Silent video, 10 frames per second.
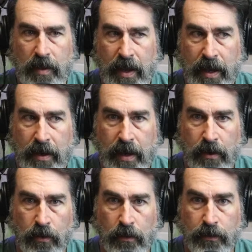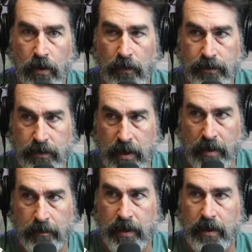And I don't know if you know this or
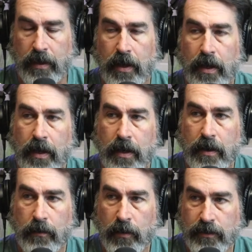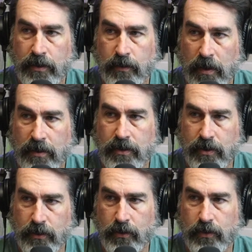not, but we just won
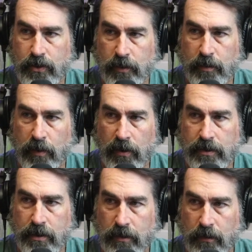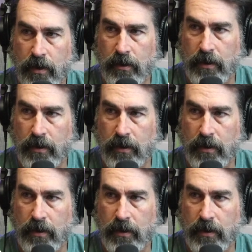two Super Bowls in a row.